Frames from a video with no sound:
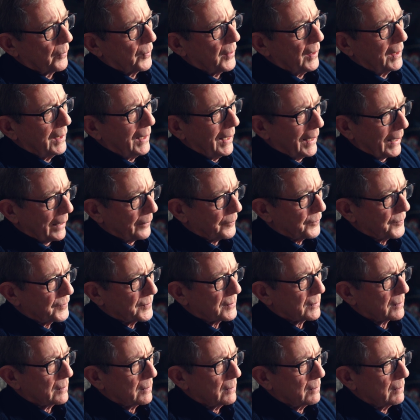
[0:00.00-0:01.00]
the
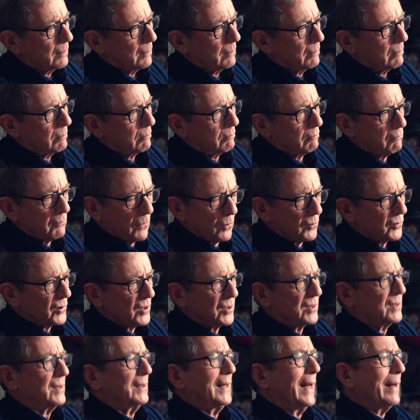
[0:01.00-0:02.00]
left, not
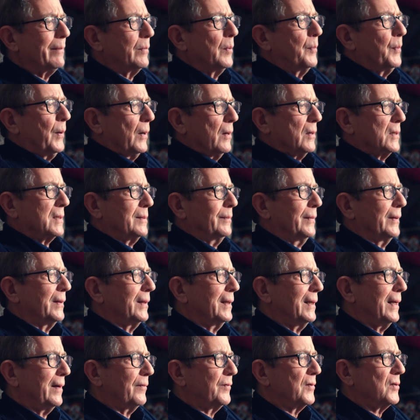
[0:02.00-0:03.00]
just the Labour Party, but
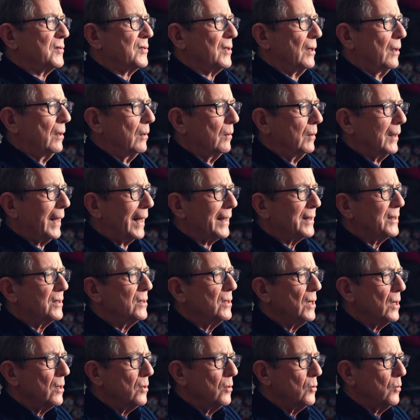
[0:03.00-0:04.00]
the left as a whole, had
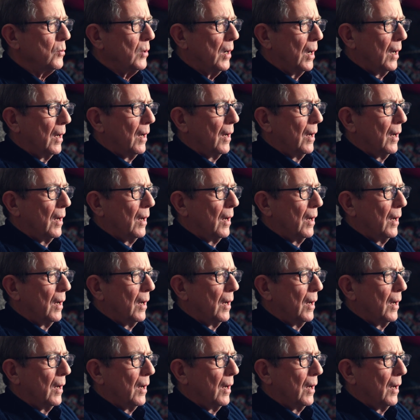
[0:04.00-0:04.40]
no